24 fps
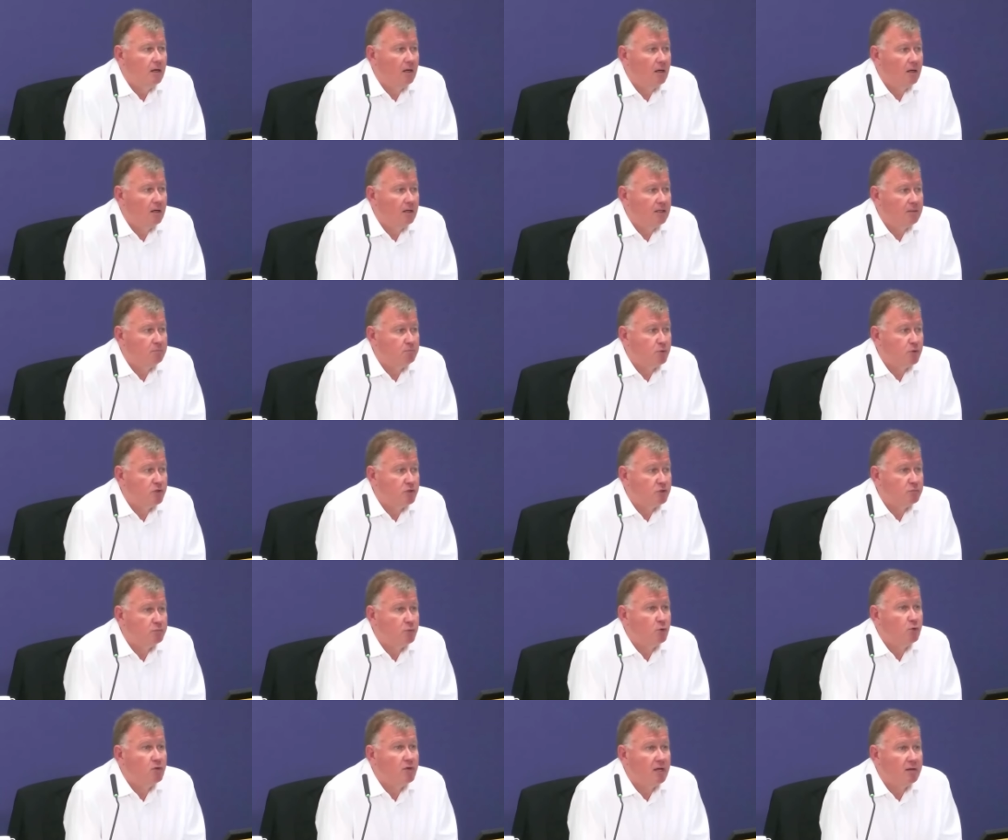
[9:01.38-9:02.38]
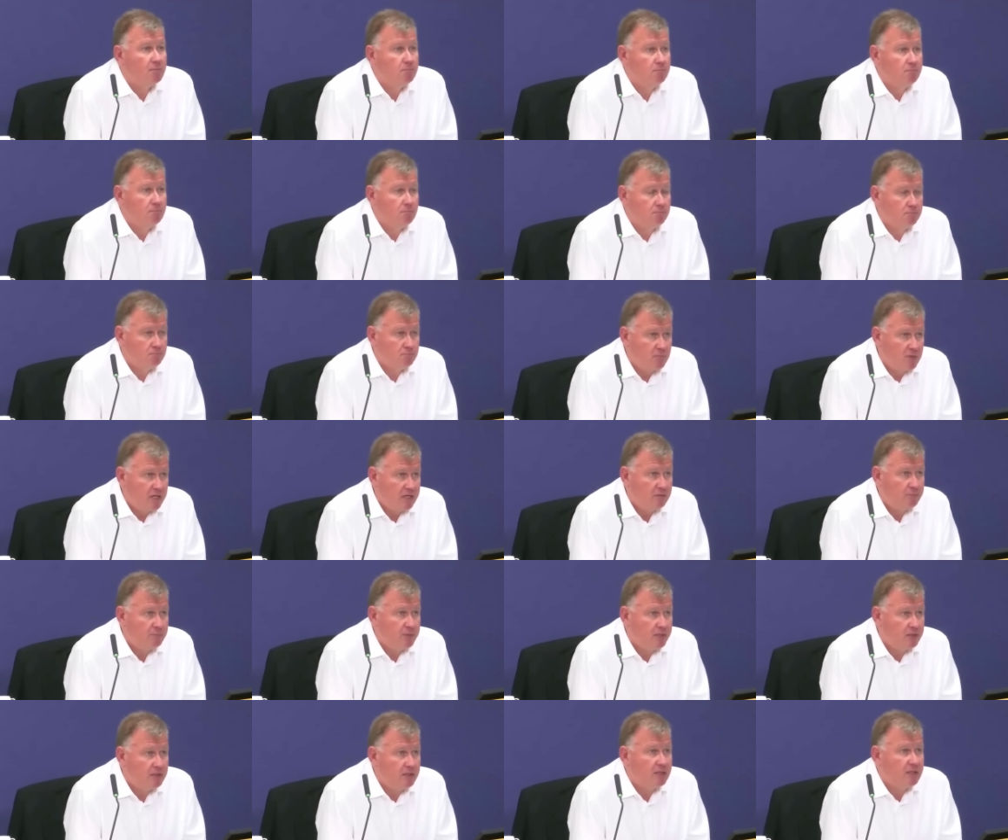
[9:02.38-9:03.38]
Uh, in principle, that may
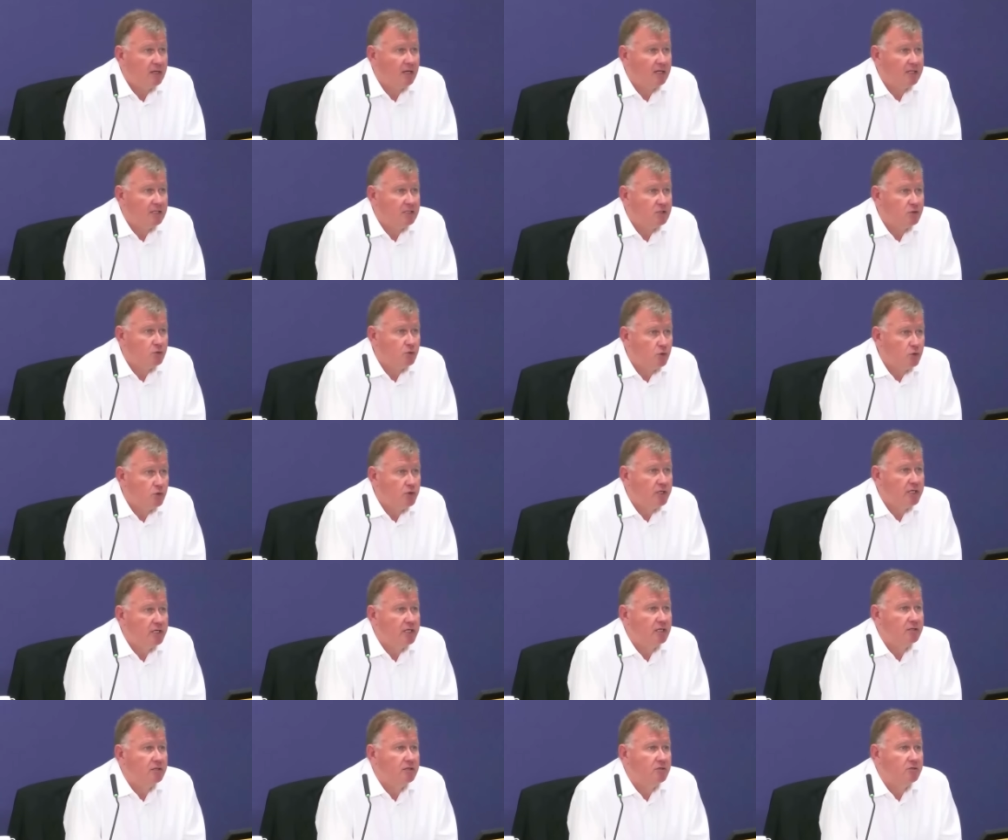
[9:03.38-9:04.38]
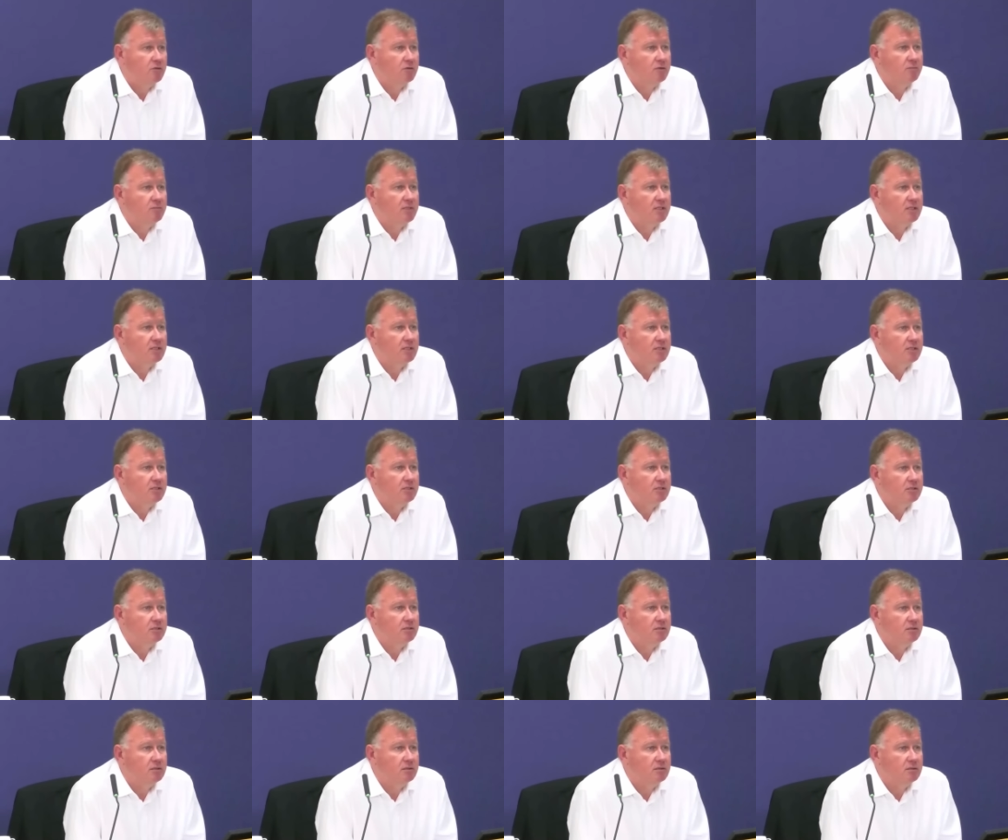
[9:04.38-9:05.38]
have been the case looking at the
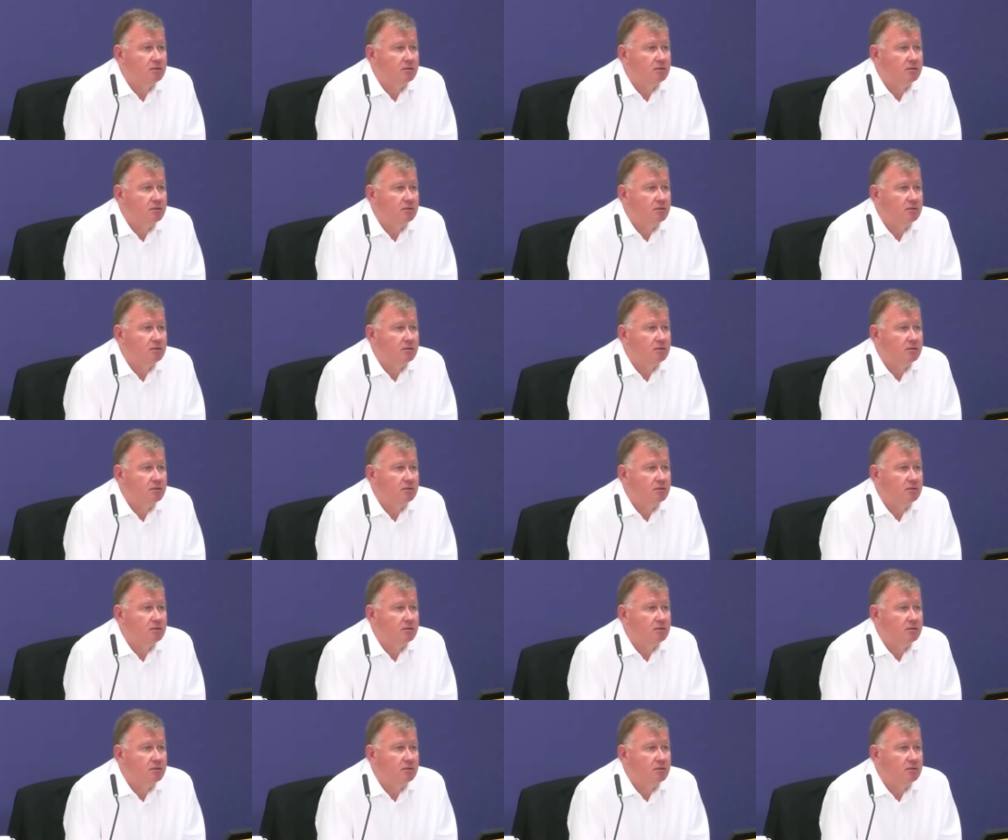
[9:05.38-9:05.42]
documentation.